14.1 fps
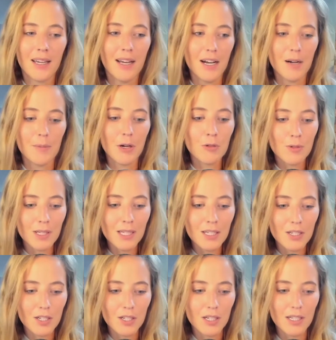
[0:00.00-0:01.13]
A
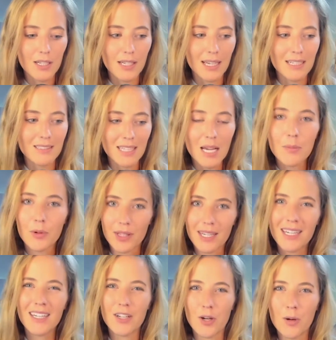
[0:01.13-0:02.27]
really good example
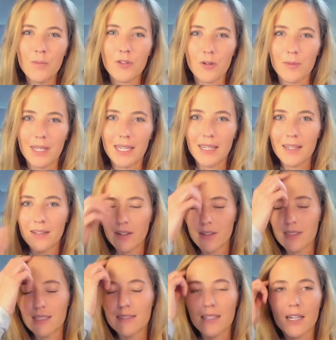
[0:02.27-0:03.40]
that hit home for me
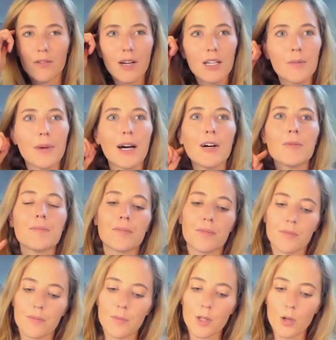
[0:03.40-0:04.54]
on this that I read about
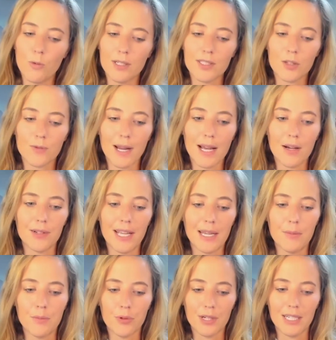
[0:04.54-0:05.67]
was around
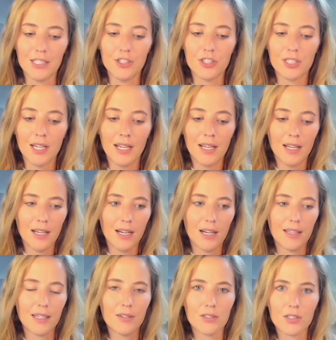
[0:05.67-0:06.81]
a bridge.
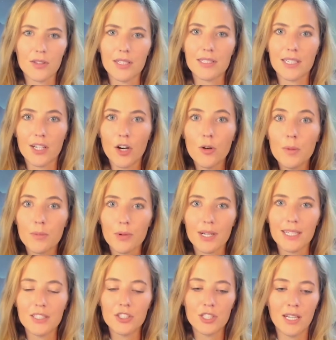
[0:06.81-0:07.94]
I think it was called the Tacoma
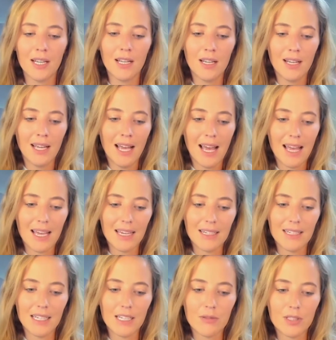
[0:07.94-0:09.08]
Bridge.
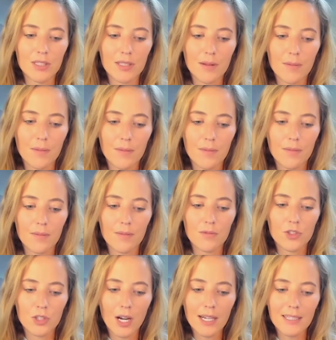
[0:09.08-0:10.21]
And it was
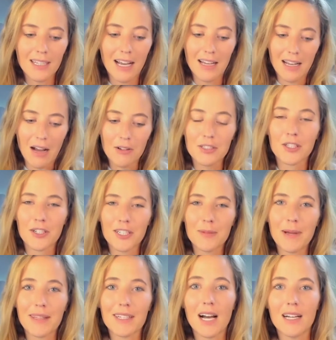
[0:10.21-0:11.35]
I was
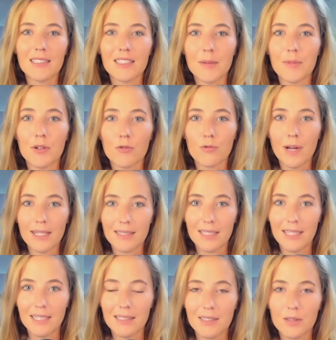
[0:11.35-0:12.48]
learning about the concept of
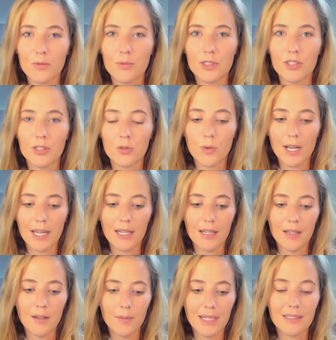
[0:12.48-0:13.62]
resonance, which is
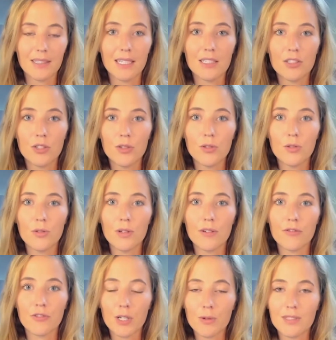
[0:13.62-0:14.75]
when basically two
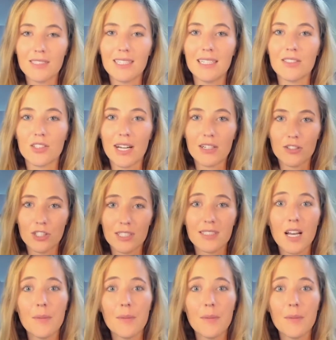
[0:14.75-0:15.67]
frequencies or energies